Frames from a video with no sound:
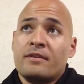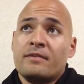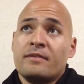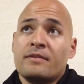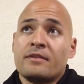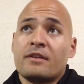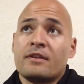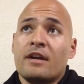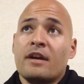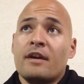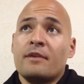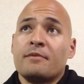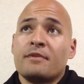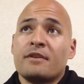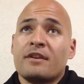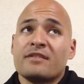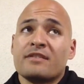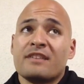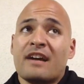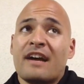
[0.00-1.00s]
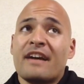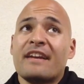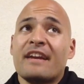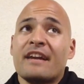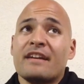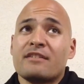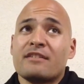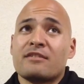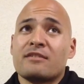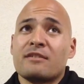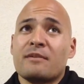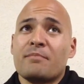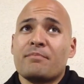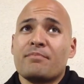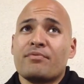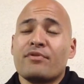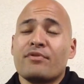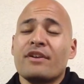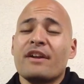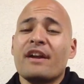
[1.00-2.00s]
Okay? Because I get
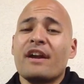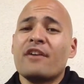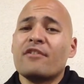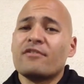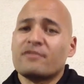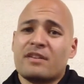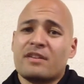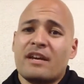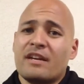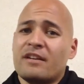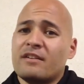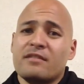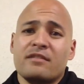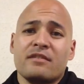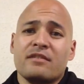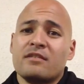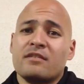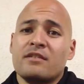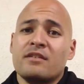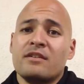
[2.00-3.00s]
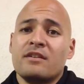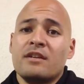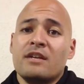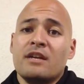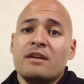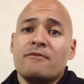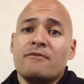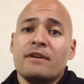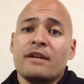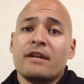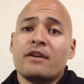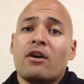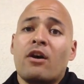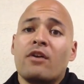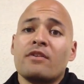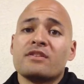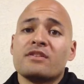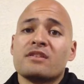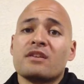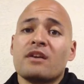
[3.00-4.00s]
pretty irritated when they
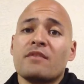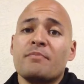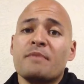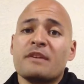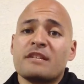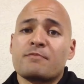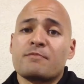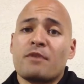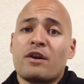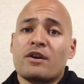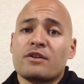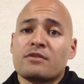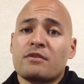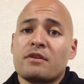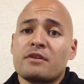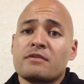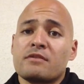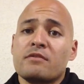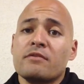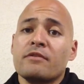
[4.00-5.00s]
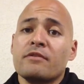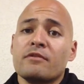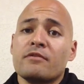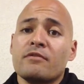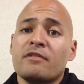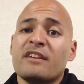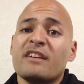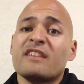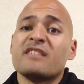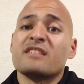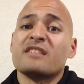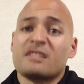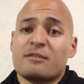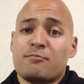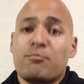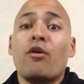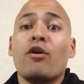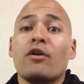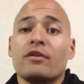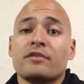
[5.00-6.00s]
call this stuff mixed martial arts. Literally is a
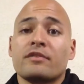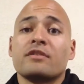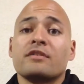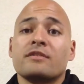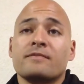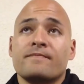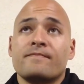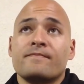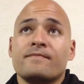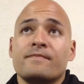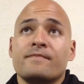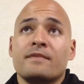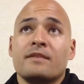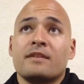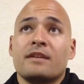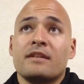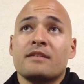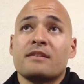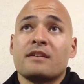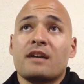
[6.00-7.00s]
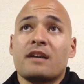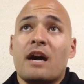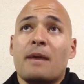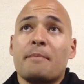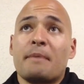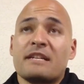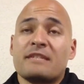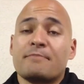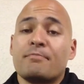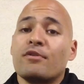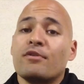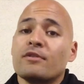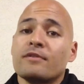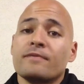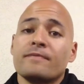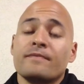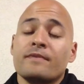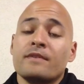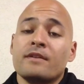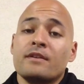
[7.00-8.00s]
sport. It's a combat sport.
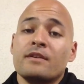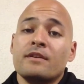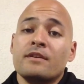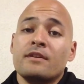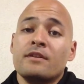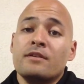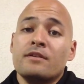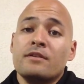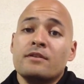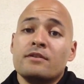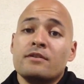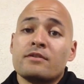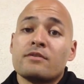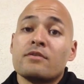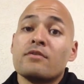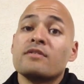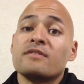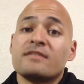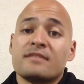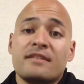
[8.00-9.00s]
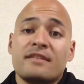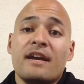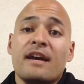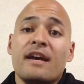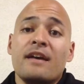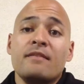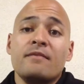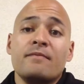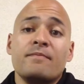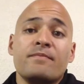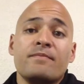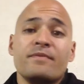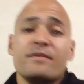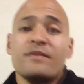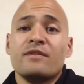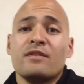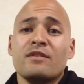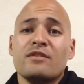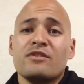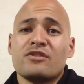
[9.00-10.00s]
So instead,
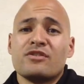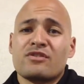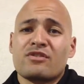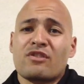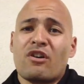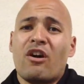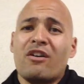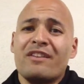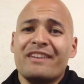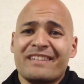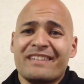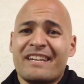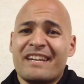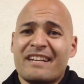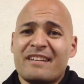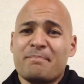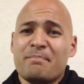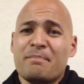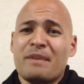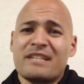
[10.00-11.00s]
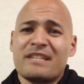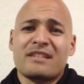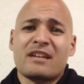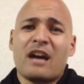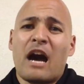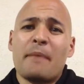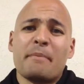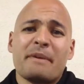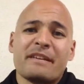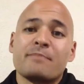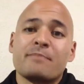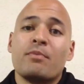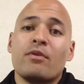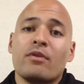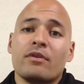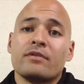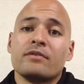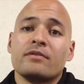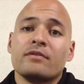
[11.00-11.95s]
just call it mixed combat sport.